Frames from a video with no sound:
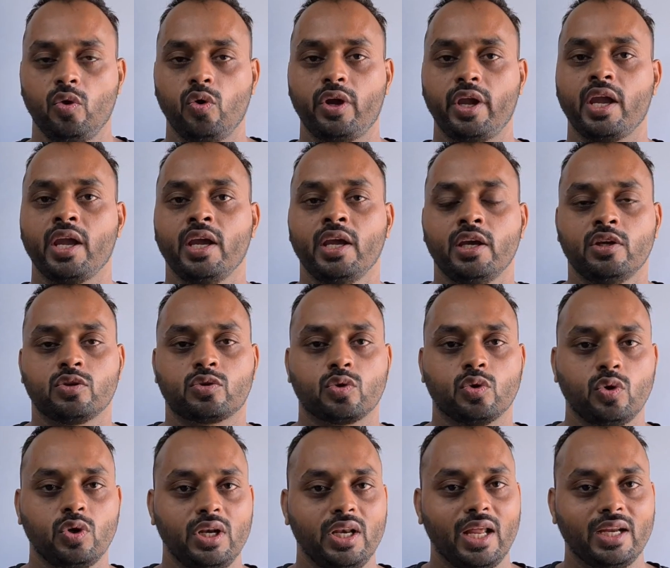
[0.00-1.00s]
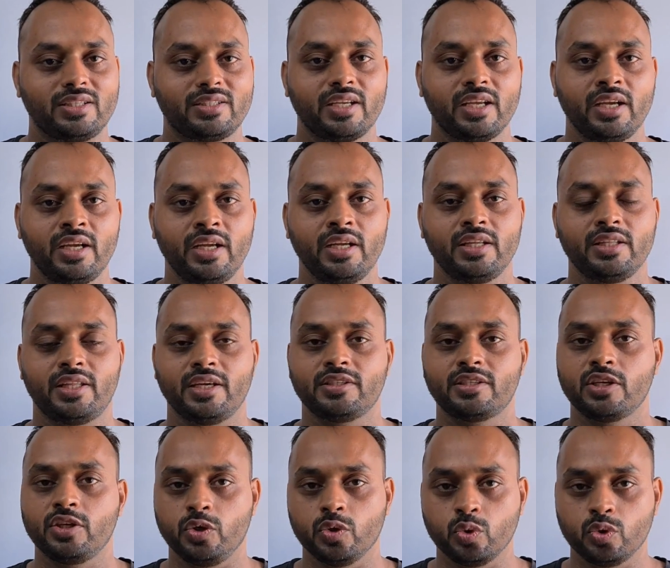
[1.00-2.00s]
Okay, so let's say
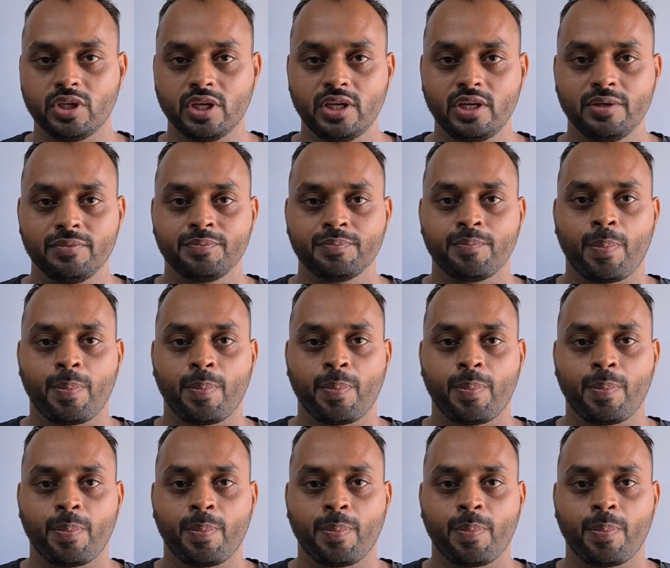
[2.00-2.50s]
there's a user